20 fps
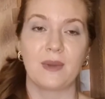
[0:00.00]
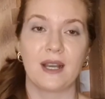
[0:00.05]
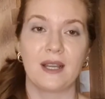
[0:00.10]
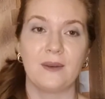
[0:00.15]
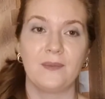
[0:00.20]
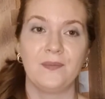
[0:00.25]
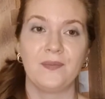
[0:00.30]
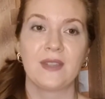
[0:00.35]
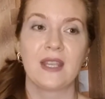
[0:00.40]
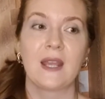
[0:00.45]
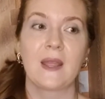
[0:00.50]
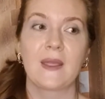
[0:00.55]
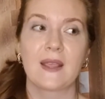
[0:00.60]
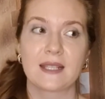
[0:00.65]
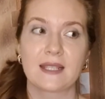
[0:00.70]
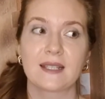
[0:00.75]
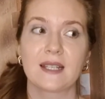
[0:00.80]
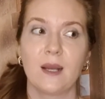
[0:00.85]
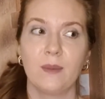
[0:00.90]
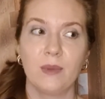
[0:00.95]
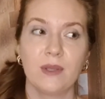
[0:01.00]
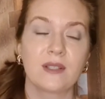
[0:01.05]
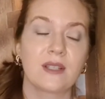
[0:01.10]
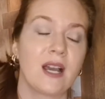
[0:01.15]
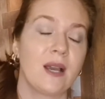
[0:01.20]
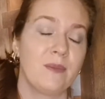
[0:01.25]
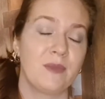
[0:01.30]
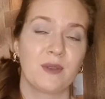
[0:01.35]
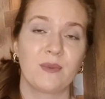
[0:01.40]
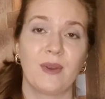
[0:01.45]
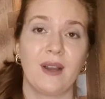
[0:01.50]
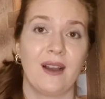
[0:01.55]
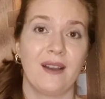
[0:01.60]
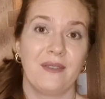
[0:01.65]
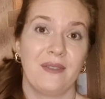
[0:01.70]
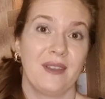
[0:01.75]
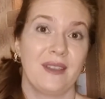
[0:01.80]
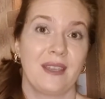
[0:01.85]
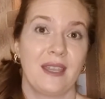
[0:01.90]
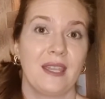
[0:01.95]
but there's a couple of times where
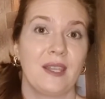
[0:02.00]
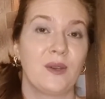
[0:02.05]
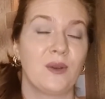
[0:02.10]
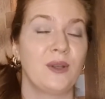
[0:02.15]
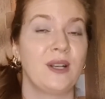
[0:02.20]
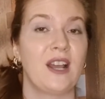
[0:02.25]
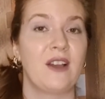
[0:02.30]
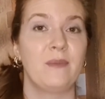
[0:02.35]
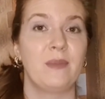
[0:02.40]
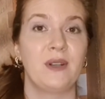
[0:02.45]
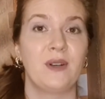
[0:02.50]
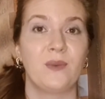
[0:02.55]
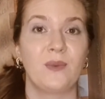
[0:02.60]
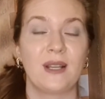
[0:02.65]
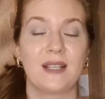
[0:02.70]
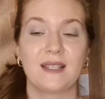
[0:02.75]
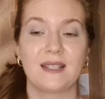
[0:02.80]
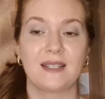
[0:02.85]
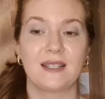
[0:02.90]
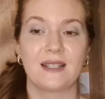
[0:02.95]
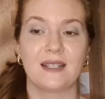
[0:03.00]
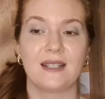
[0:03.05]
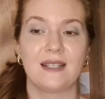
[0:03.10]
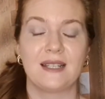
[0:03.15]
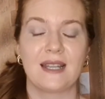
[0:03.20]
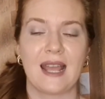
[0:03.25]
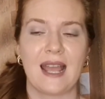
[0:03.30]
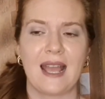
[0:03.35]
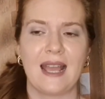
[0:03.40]
I think he could have been arrested,